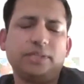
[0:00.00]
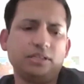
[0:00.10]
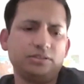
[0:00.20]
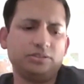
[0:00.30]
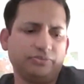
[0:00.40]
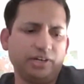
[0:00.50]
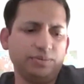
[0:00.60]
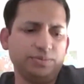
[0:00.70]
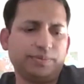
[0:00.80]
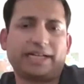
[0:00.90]
So
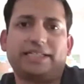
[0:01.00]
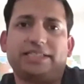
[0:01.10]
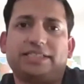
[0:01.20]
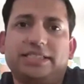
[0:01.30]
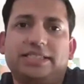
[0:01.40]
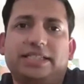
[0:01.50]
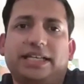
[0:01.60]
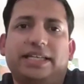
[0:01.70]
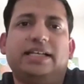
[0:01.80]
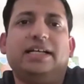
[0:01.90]
FinOps practitioners
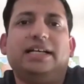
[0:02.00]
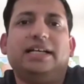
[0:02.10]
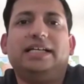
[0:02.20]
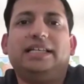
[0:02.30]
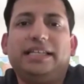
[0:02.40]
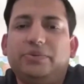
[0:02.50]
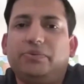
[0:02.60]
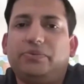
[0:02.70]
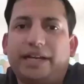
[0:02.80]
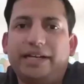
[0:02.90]
can
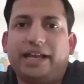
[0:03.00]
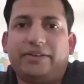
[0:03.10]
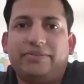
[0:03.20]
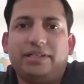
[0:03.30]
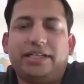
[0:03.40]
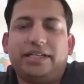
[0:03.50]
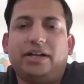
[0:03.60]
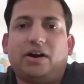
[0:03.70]
lean very heavily